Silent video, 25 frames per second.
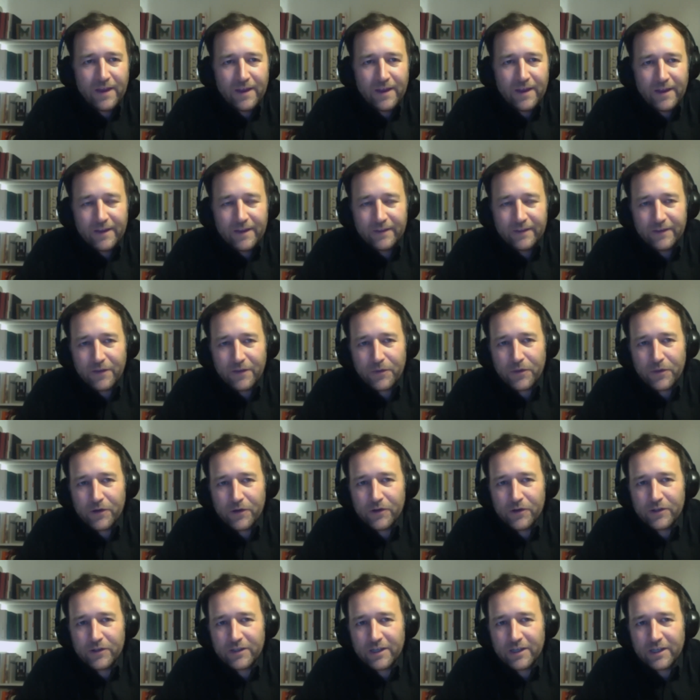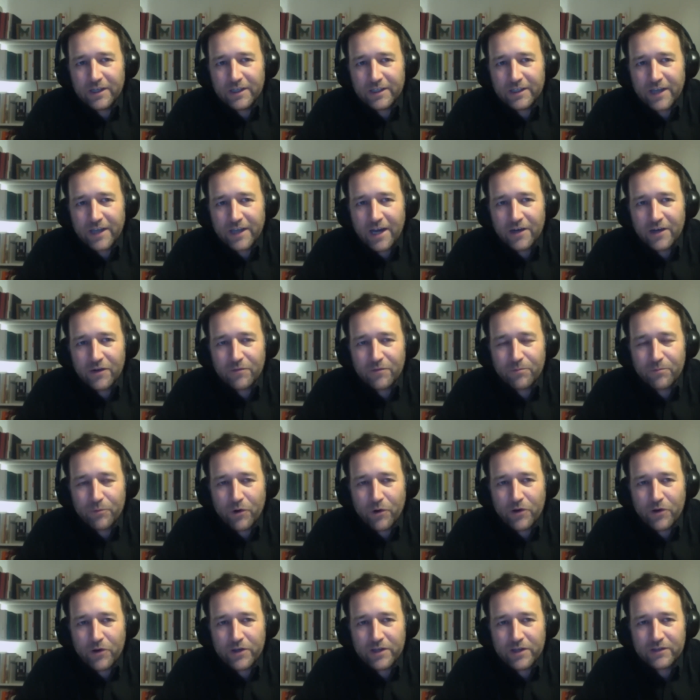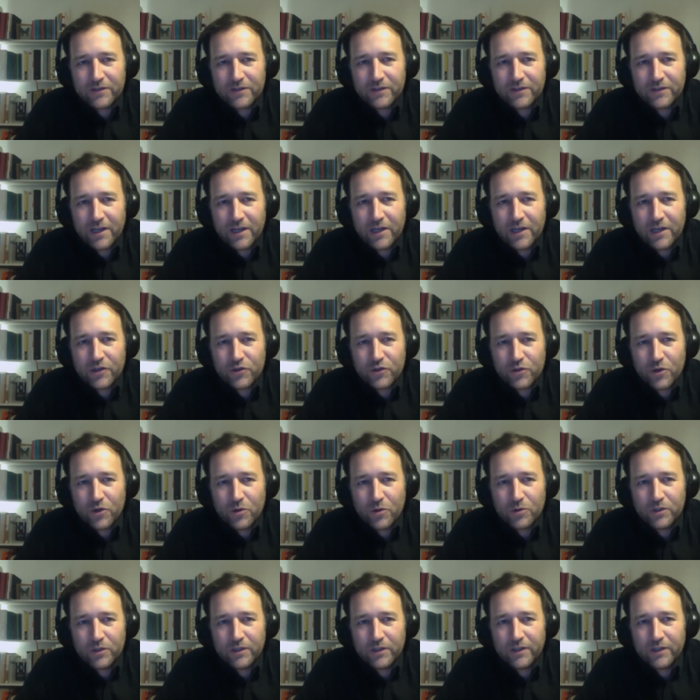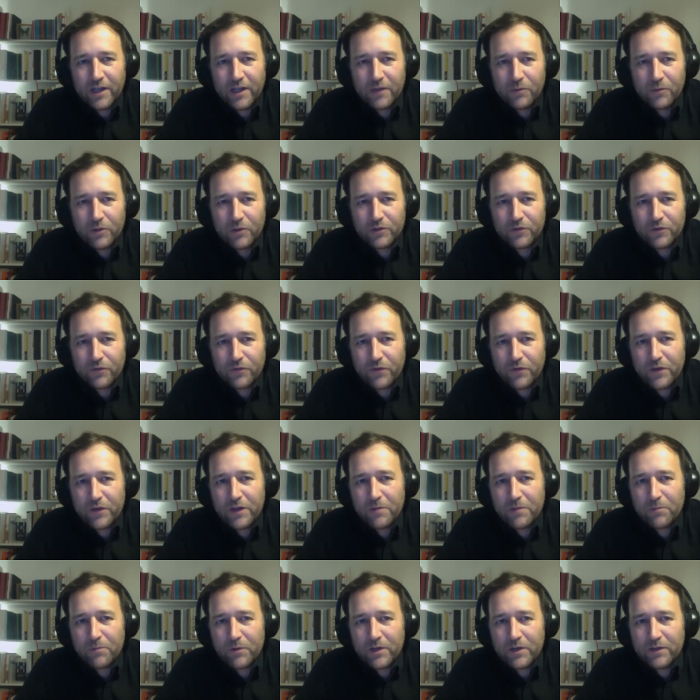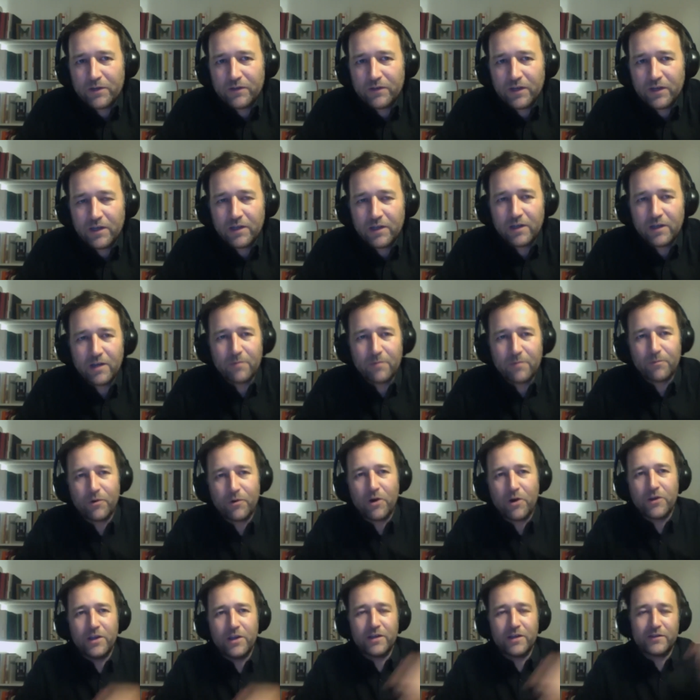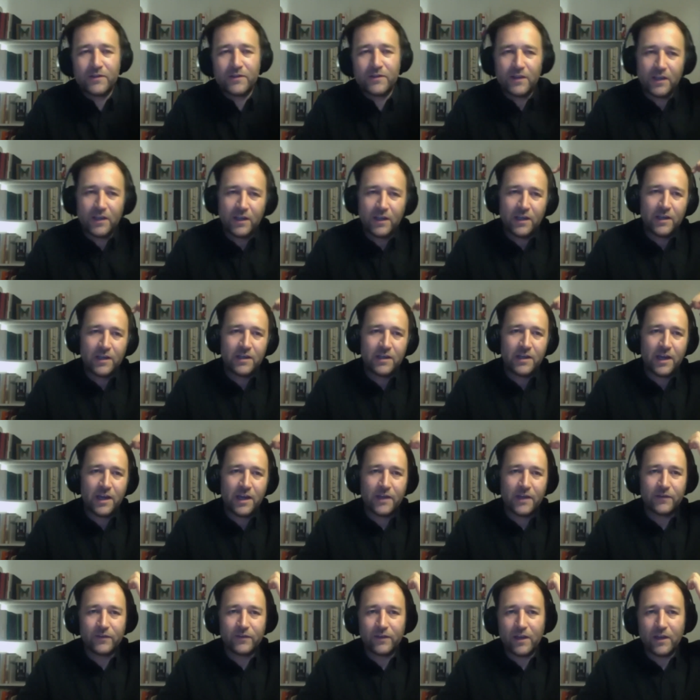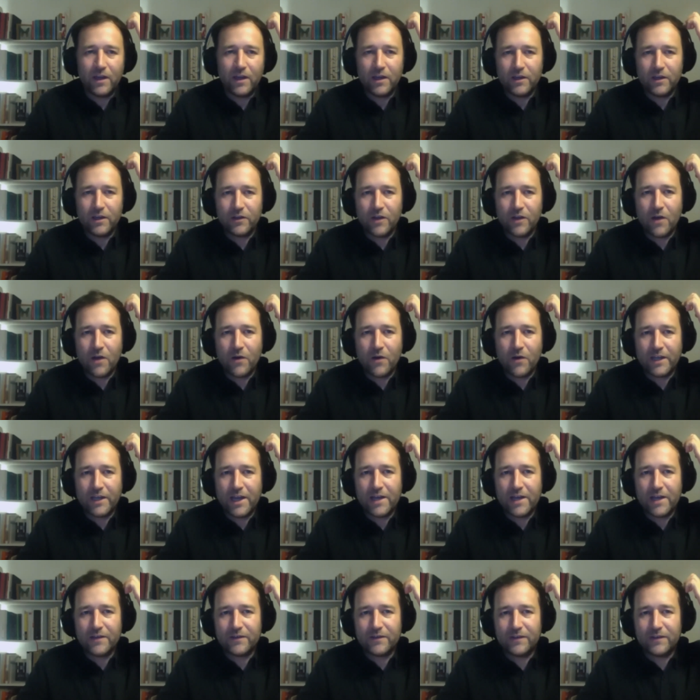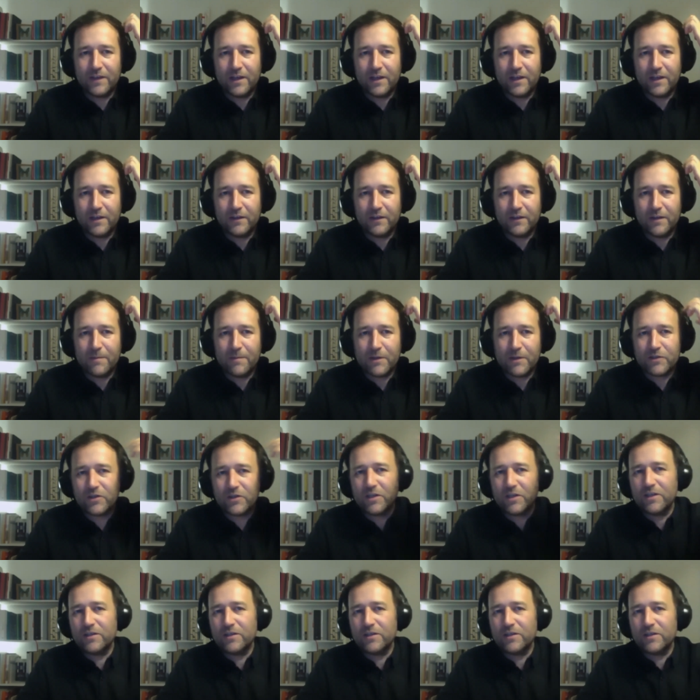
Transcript: The third uh, kind of projects that I showed that was 3D printing uh, projects. Yes, nowadays the, the machines